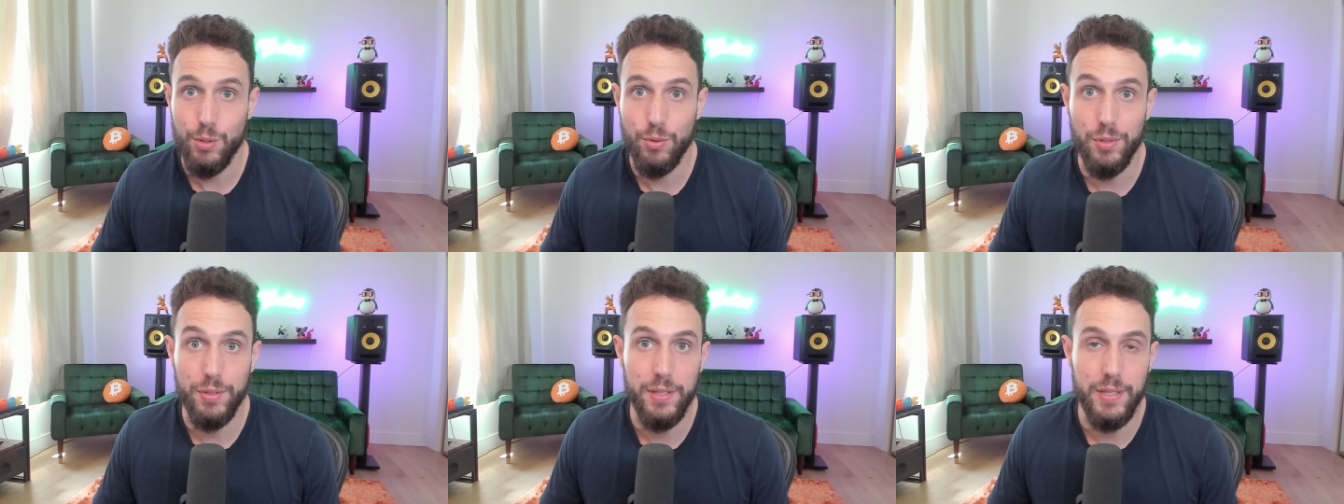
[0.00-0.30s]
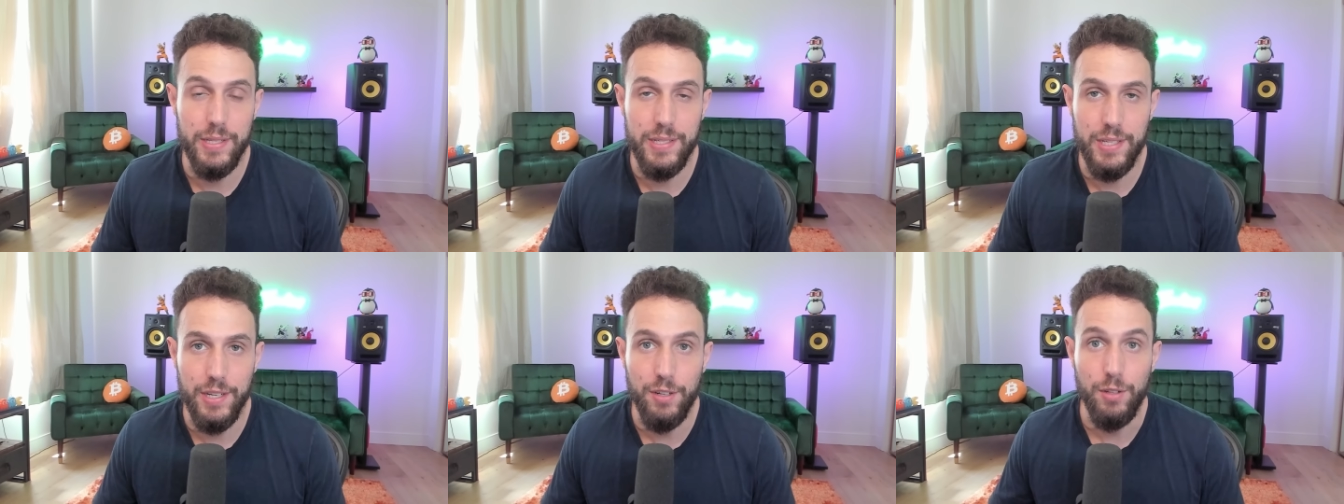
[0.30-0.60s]
earlier
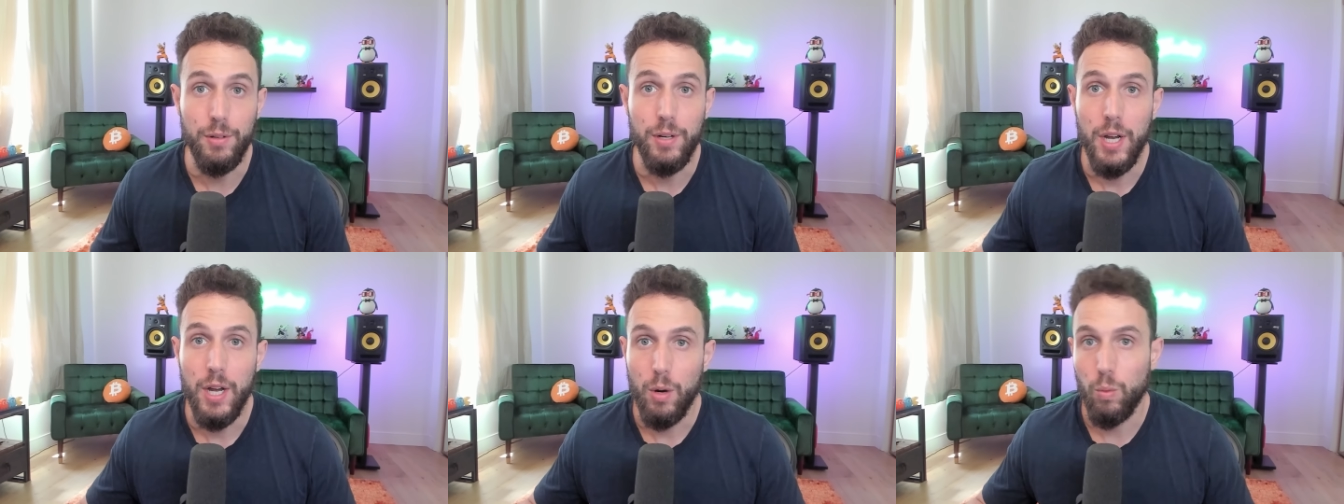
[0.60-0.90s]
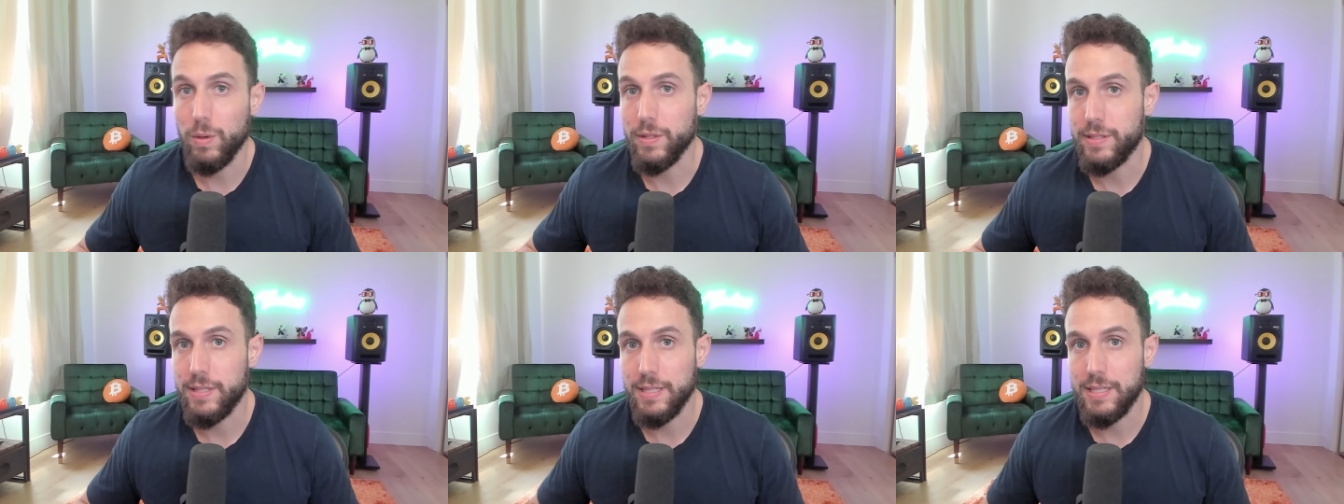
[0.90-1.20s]
this year
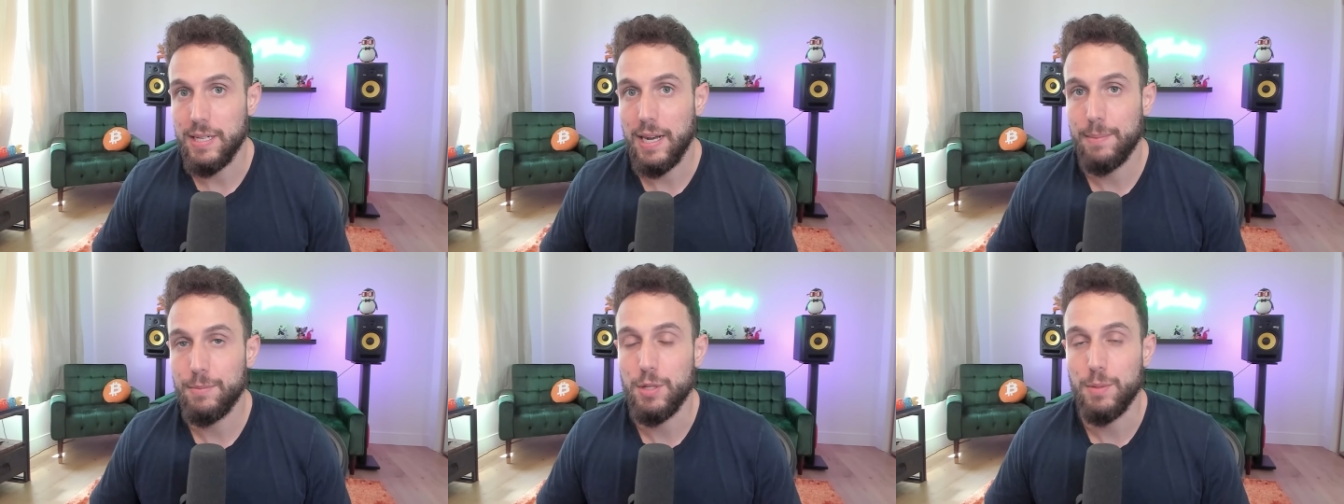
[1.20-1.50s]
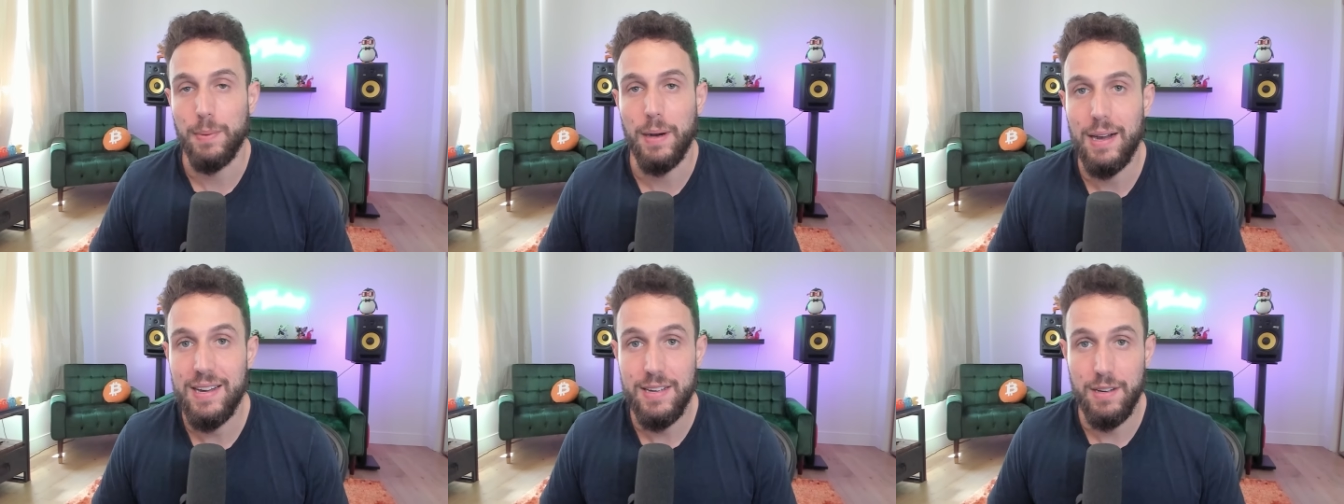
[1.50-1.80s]
was the time to
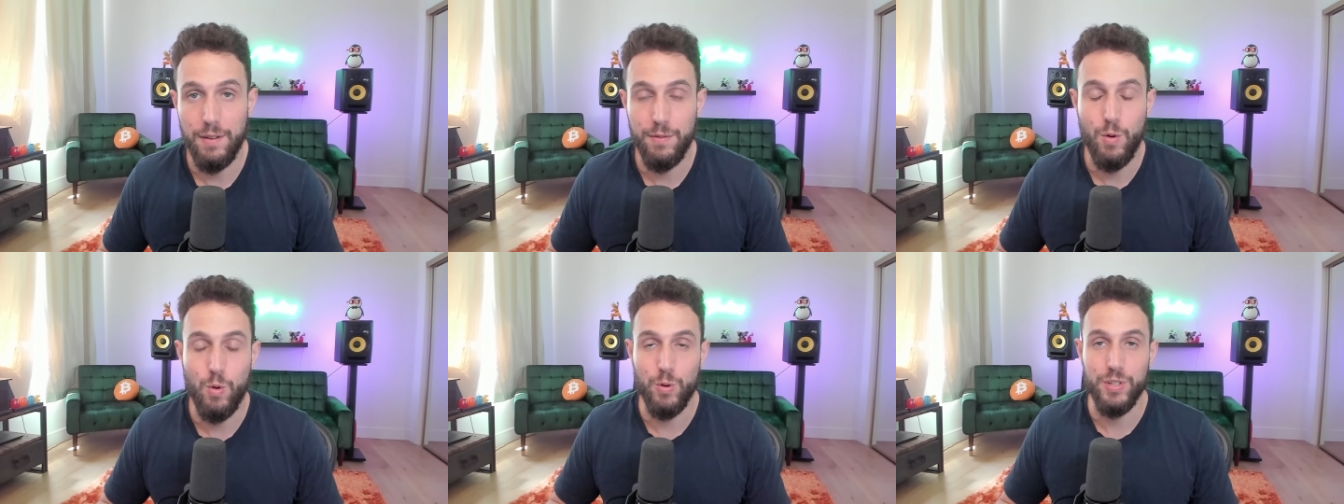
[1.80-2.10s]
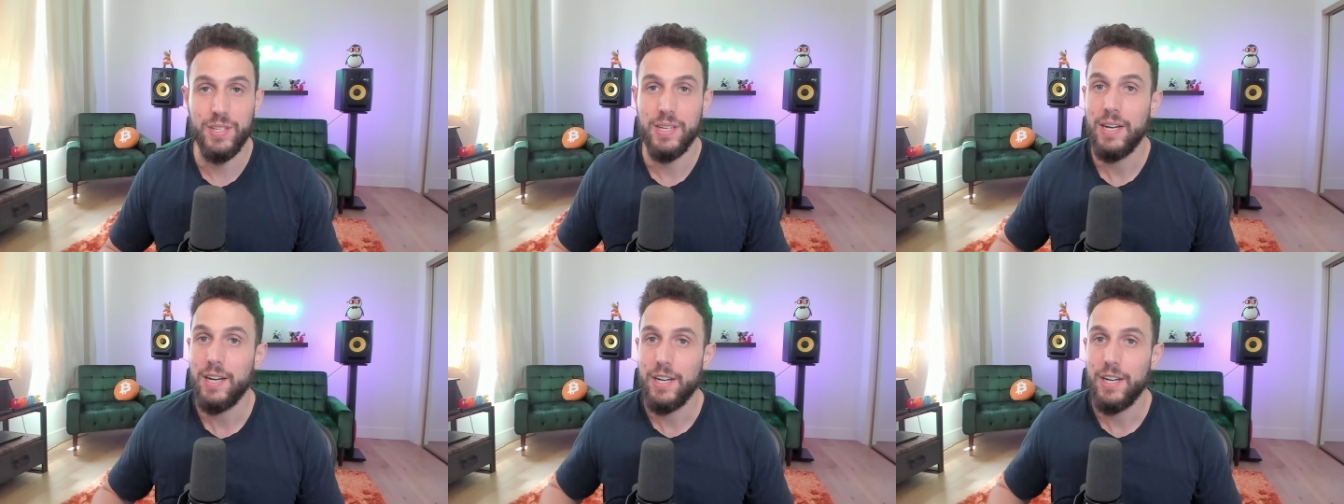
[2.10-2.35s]
buy. Of course,